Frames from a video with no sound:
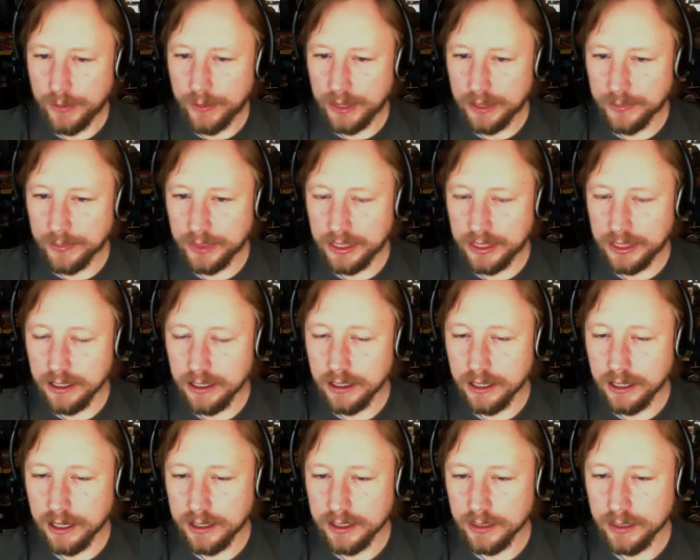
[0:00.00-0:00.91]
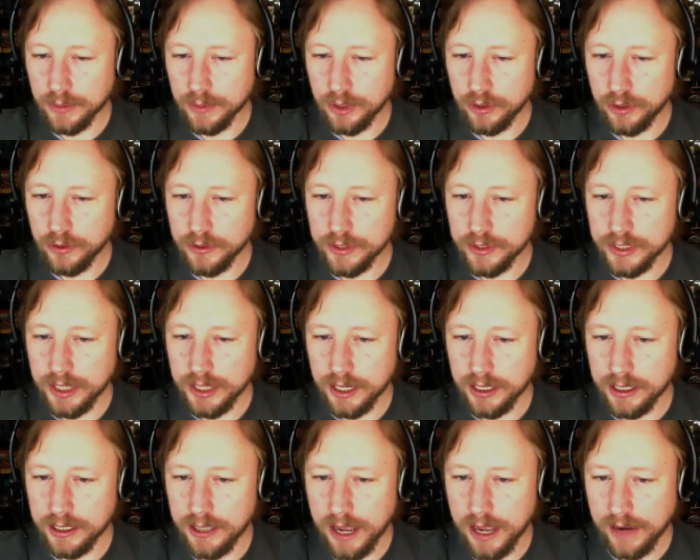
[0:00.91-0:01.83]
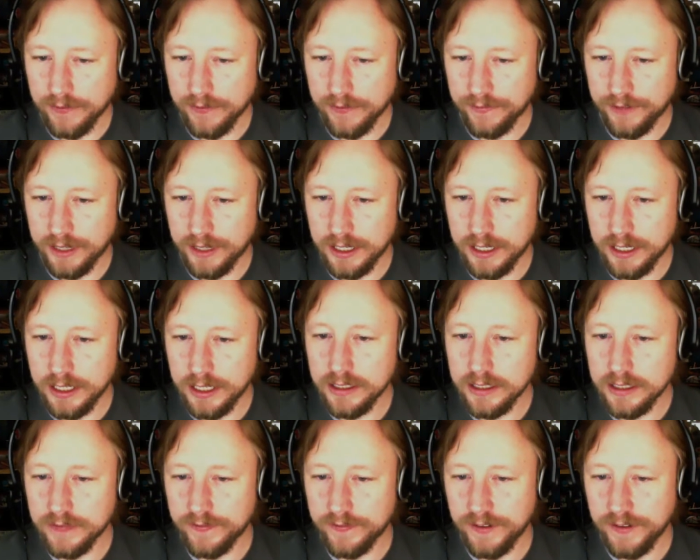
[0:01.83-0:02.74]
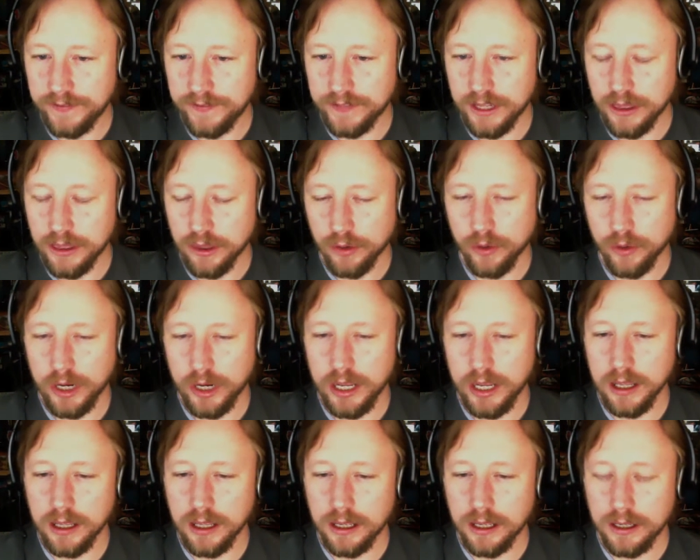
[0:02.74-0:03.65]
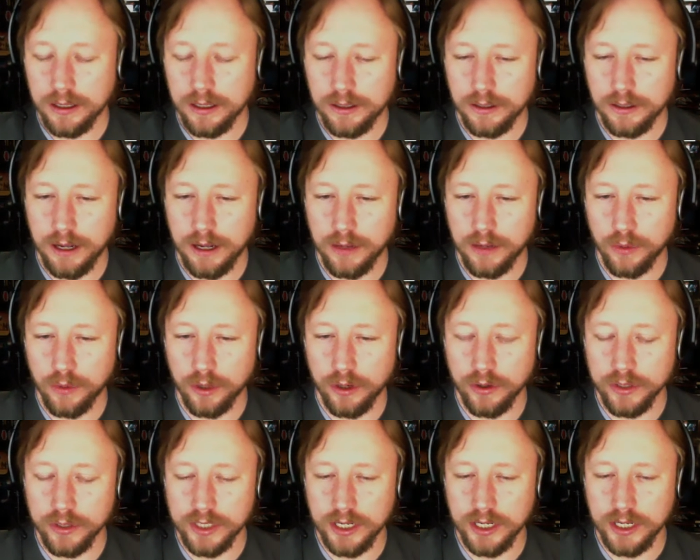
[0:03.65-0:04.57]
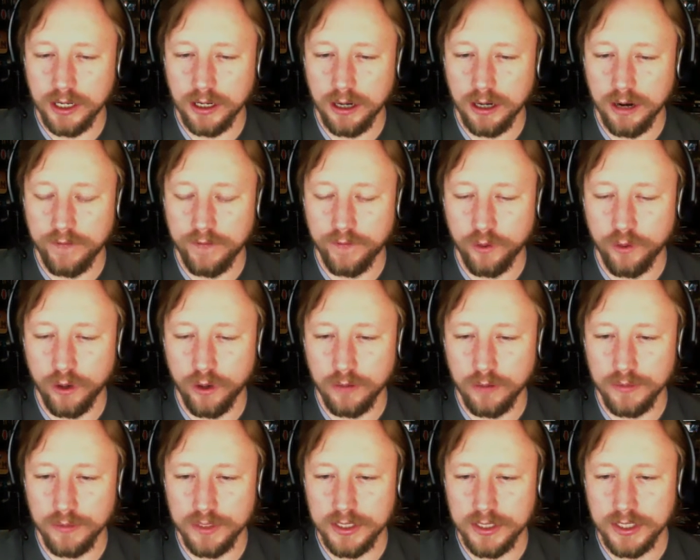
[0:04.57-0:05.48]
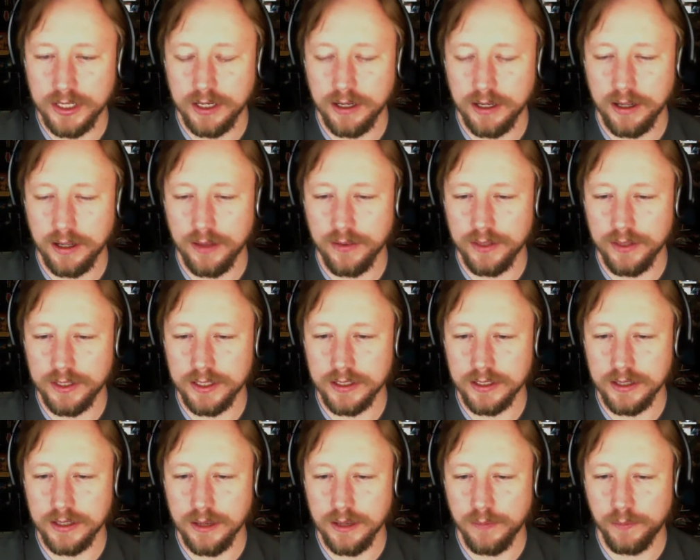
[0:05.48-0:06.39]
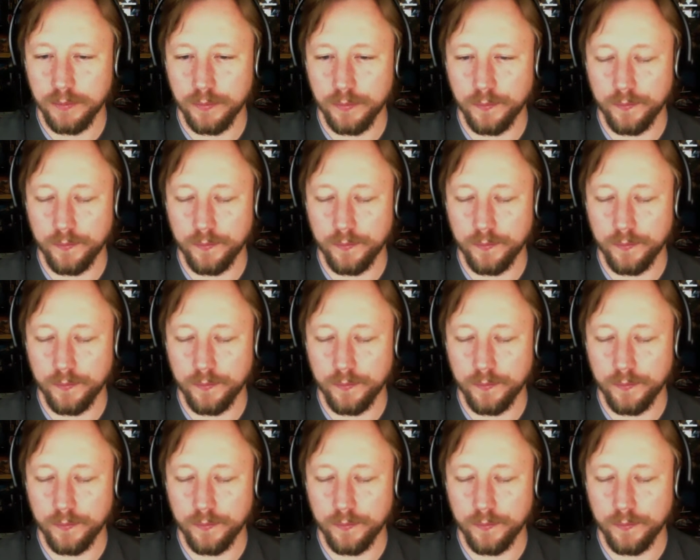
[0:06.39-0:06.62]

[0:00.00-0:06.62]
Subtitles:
up the custom news, Yakfinity's 53 we're hosting in our forums. This is a